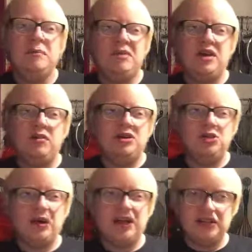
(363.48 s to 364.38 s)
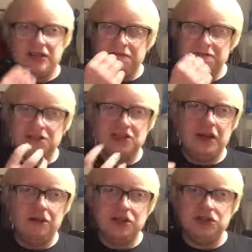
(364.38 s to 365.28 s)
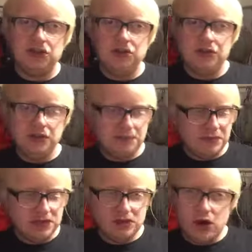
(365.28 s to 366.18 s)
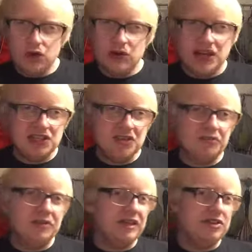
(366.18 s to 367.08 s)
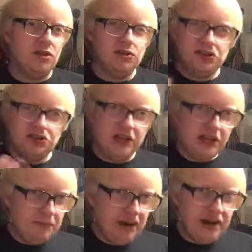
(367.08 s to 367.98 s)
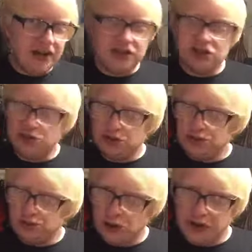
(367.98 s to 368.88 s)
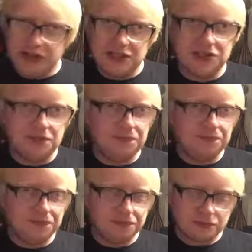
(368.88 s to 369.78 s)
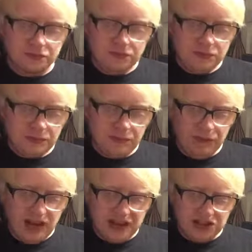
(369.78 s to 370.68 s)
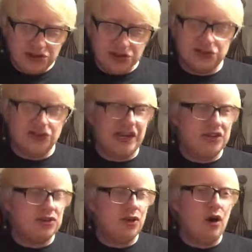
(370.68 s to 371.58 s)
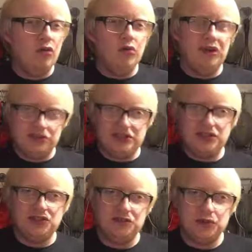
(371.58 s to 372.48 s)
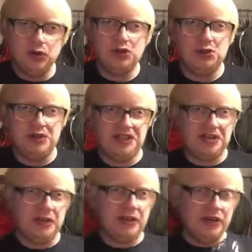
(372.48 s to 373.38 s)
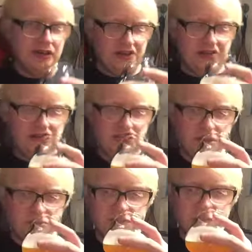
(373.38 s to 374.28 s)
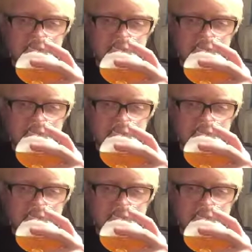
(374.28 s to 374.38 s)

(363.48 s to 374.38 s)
beer around your palate and then fizzle out on the tongue. It's not aggressive, it's not too laid back, it's just right. And it's just, it's got a real sense of luxury to it in terms of the